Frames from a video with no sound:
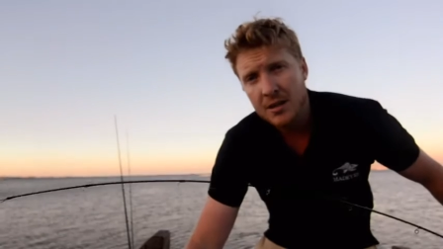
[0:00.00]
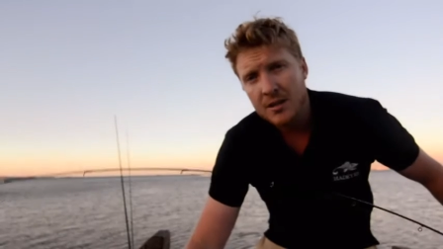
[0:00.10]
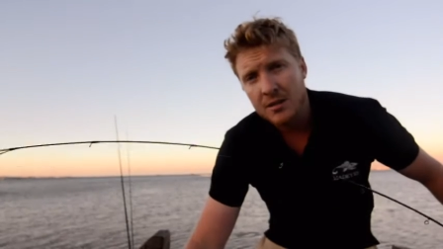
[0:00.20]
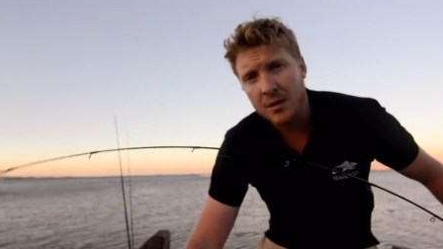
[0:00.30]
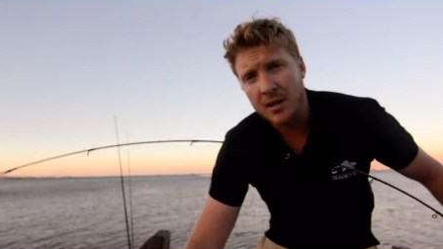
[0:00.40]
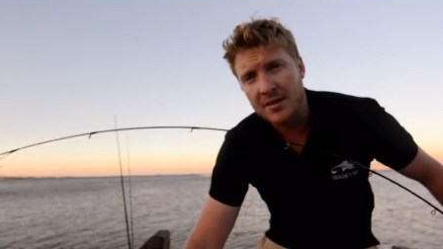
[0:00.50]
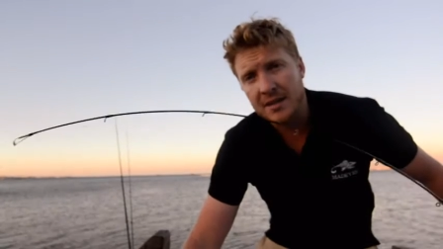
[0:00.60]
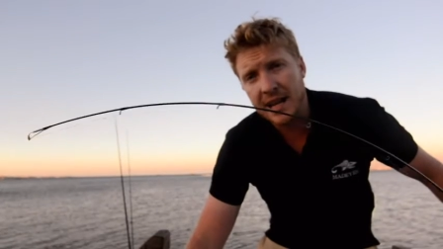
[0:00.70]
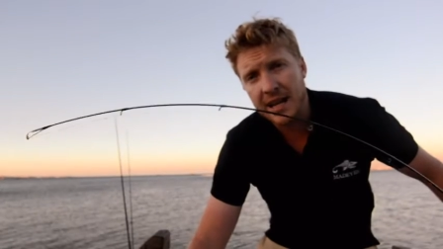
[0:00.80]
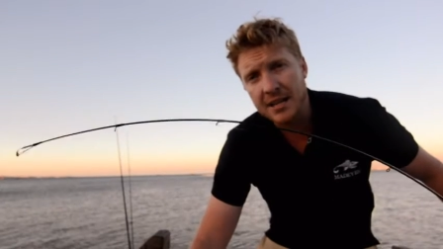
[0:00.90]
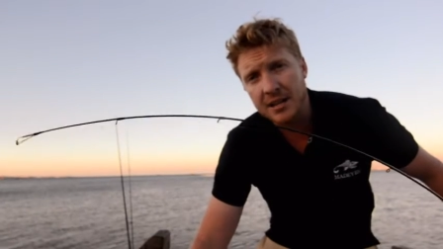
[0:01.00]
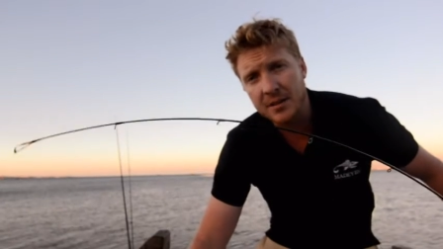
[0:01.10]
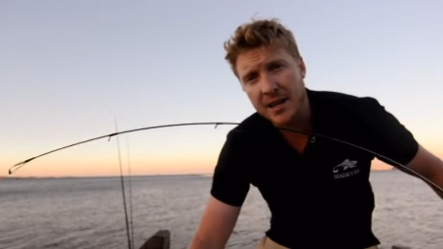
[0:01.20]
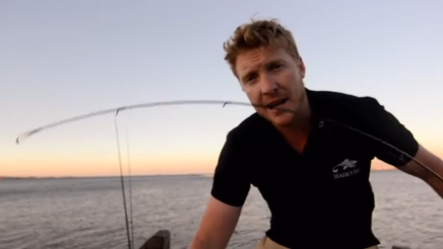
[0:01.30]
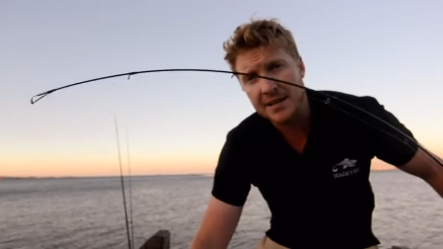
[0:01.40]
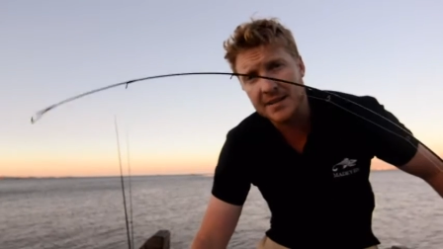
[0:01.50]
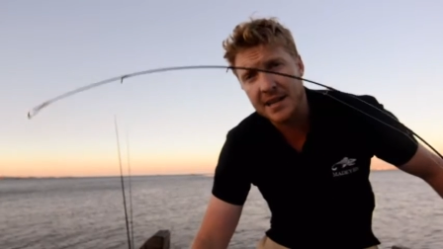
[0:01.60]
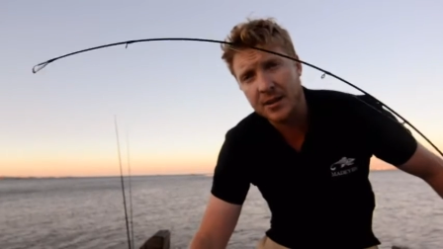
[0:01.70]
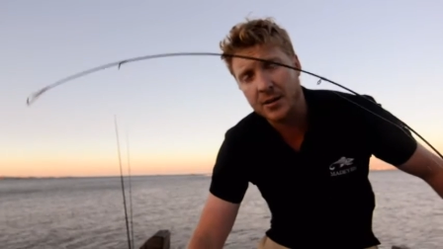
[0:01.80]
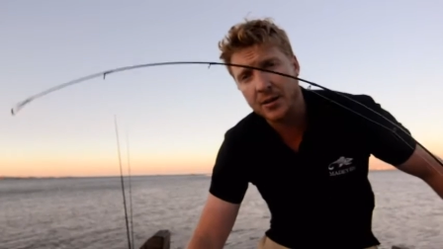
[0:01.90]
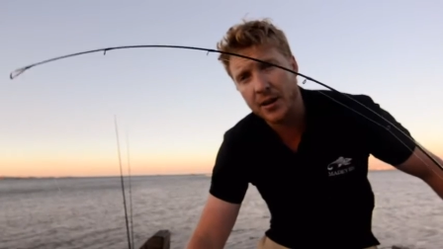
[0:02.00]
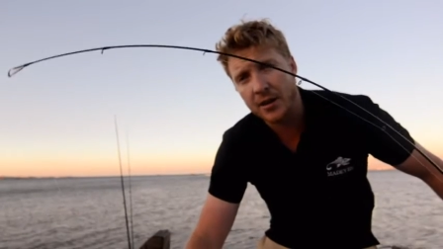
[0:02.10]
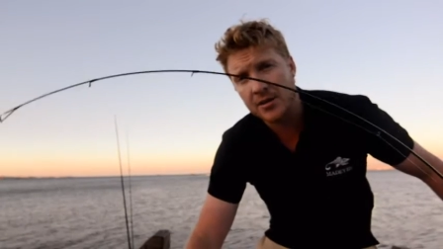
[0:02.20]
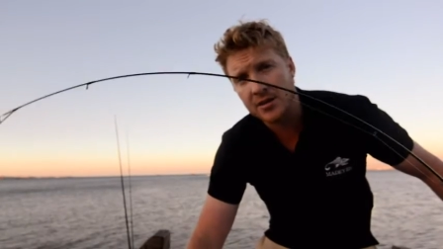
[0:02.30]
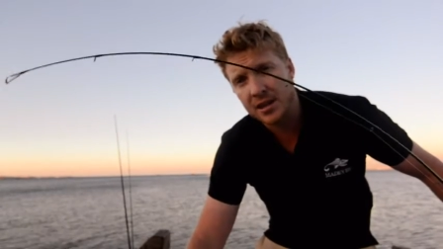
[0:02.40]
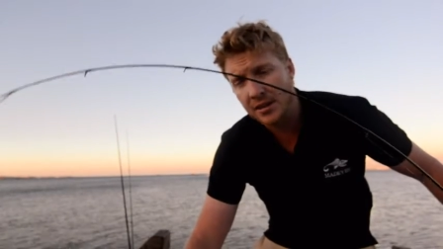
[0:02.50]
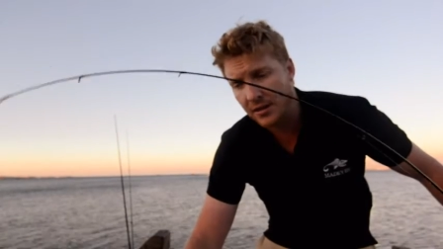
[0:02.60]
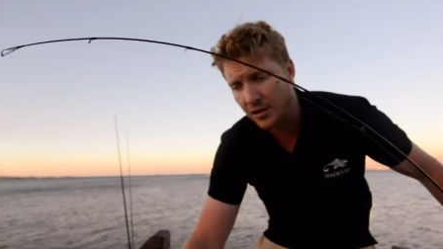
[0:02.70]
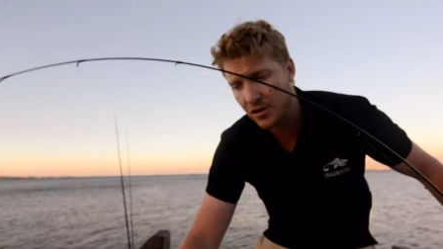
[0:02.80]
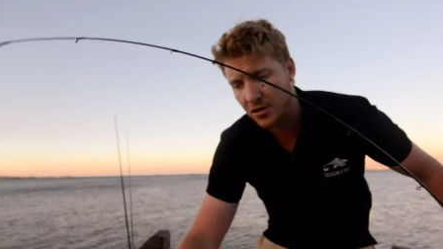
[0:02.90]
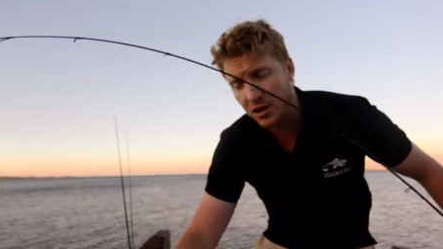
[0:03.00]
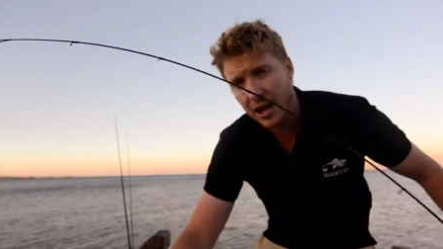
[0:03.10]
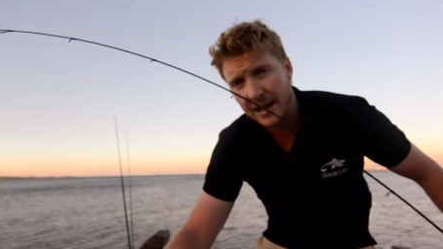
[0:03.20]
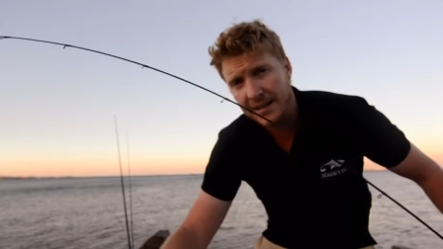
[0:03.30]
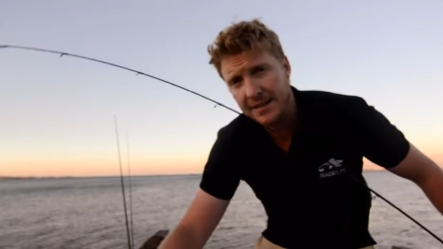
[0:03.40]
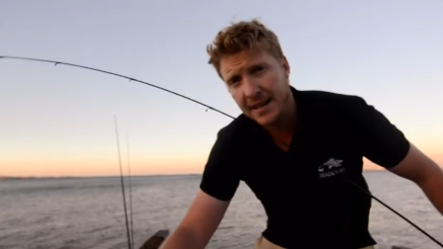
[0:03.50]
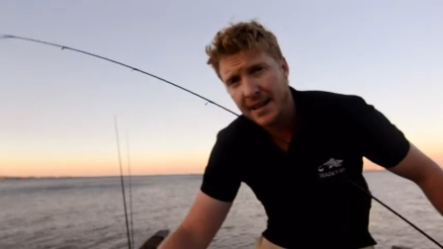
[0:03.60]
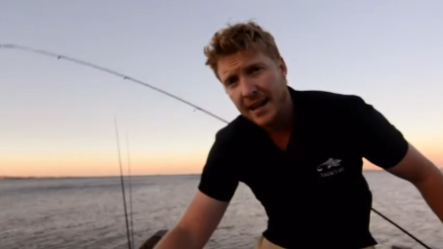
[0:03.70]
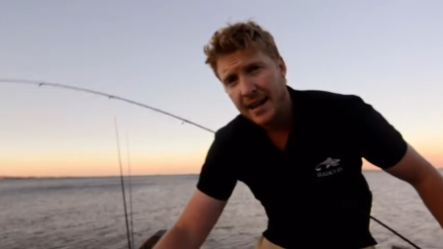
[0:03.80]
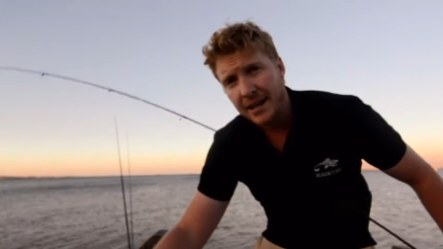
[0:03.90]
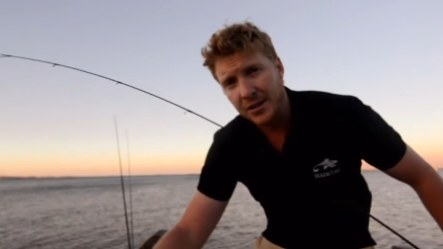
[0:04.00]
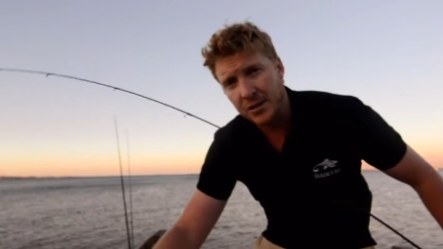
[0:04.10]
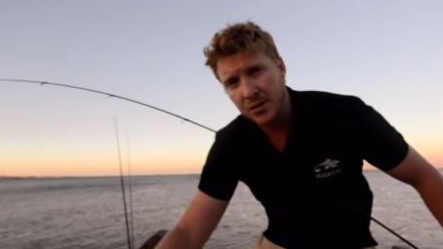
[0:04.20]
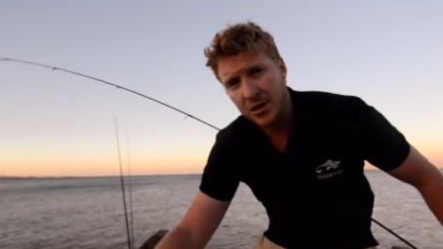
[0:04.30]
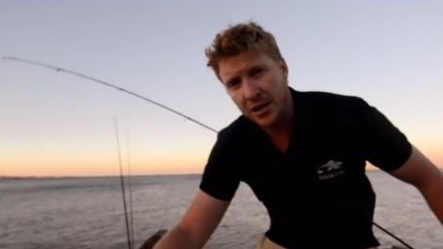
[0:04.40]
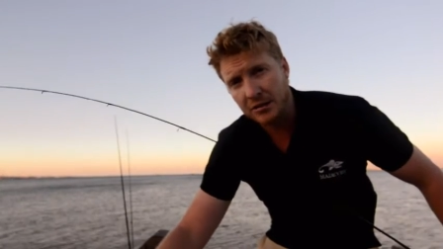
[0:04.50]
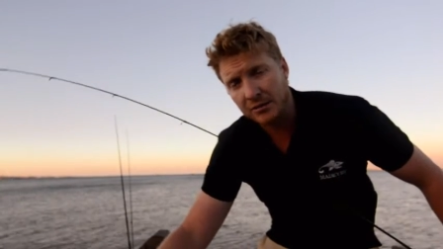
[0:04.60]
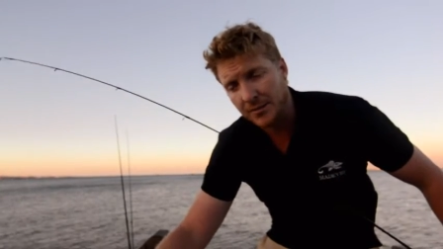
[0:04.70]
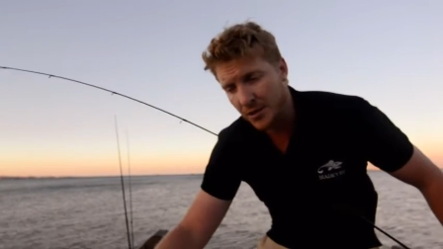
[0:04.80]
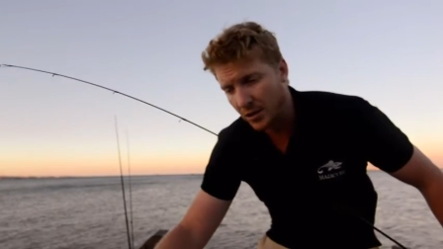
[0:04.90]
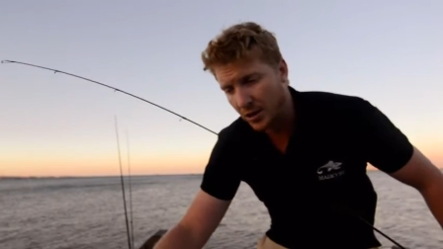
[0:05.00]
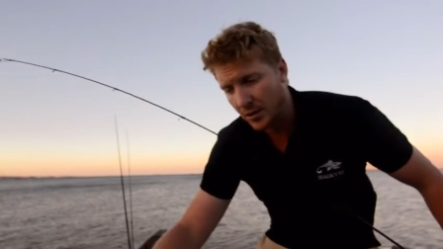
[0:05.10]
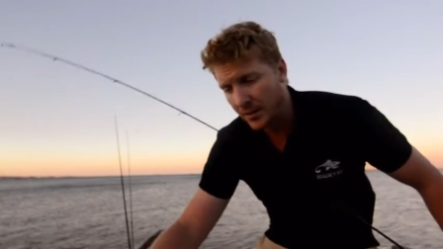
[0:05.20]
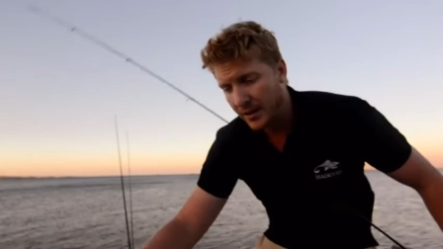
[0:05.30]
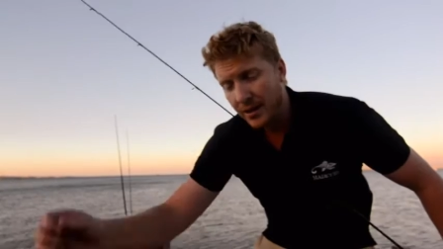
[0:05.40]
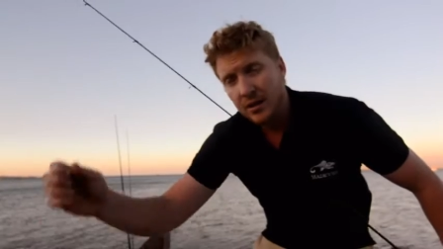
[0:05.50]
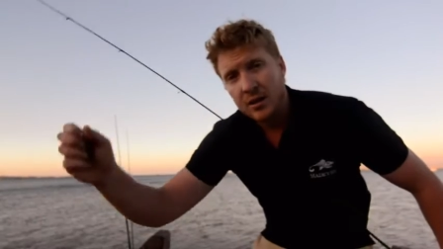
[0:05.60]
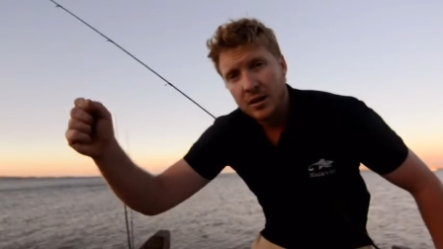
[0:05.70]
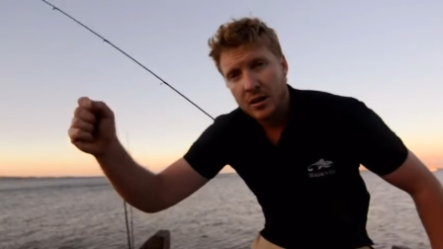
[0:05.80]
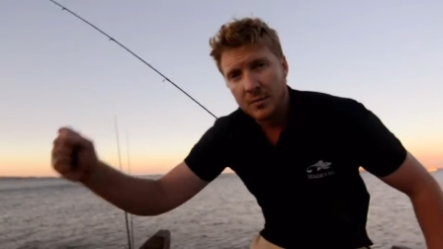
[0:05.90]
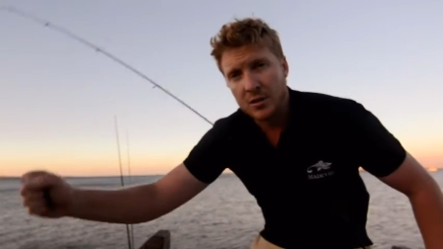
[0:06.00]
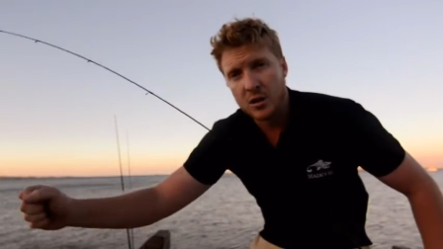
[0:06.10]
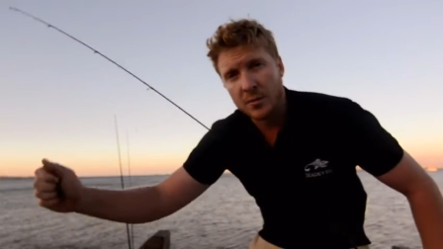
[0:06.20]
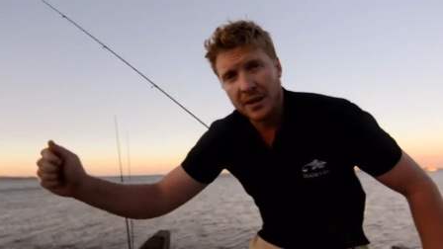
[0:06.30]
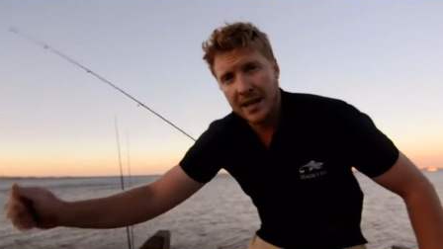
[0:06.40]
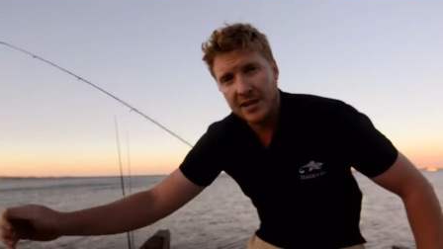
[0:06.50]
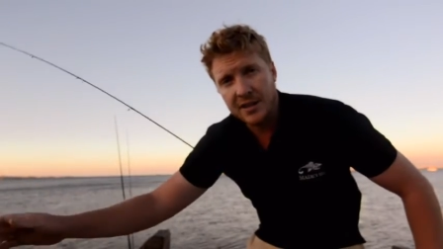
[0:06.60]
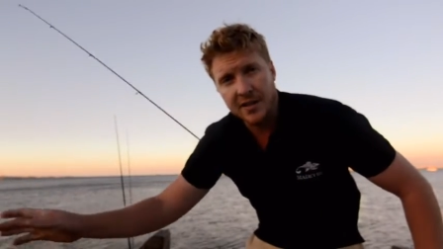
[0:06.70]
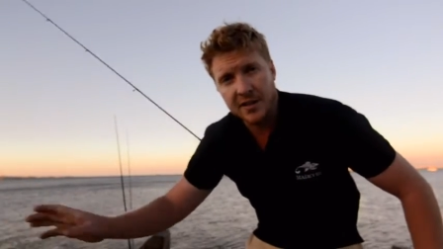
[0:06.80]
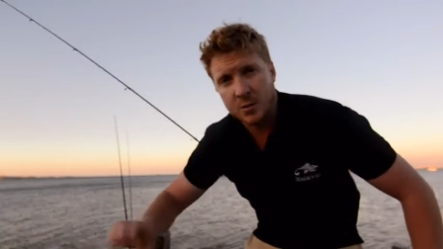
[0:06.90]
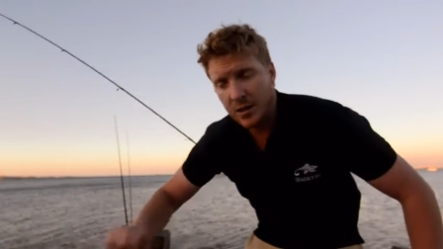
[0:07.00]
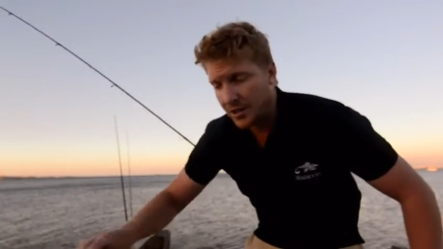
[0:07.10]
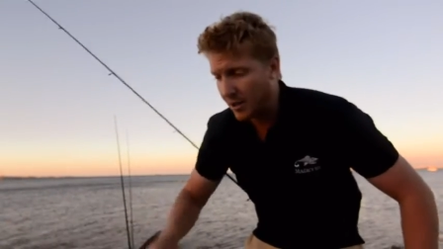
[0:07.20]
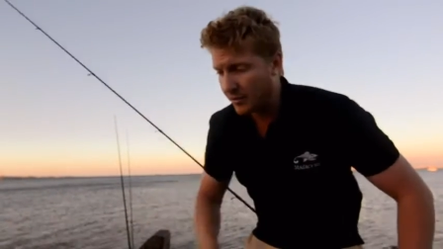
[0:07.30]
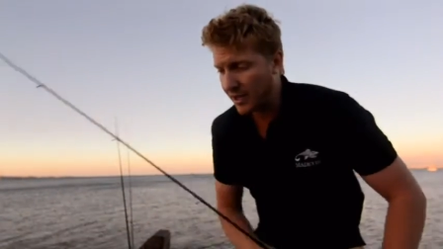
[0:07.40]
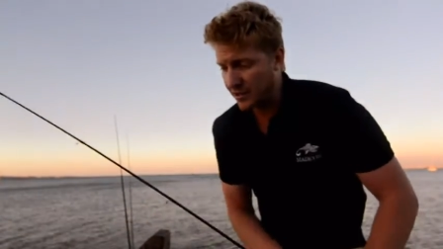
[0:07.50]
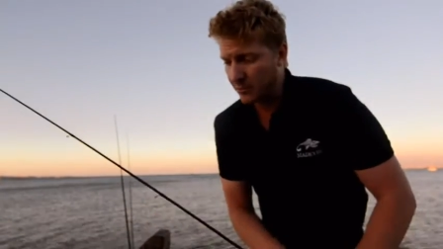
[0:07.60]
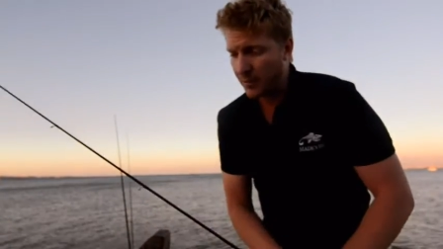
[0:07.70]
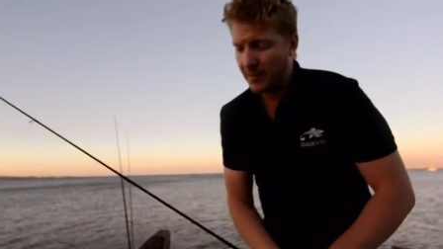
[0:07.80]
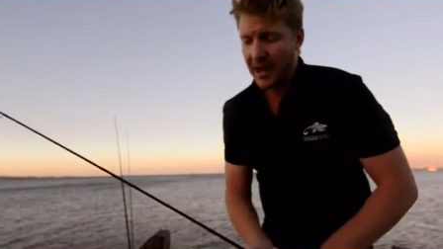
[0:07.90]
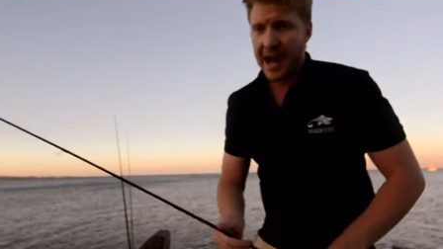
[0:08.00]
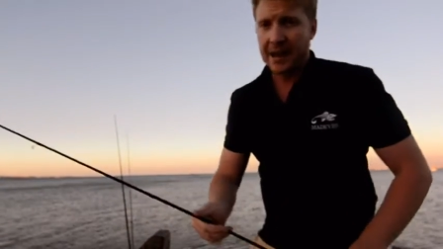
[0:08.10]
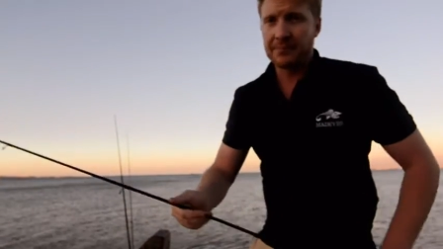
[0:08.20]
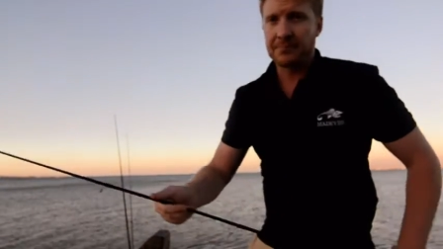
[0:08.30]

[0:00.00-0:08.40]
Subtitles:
So once again, you're going to be able to see all those strikes, and it's also going to absorb the lunge of the squid so it doesn't rip out.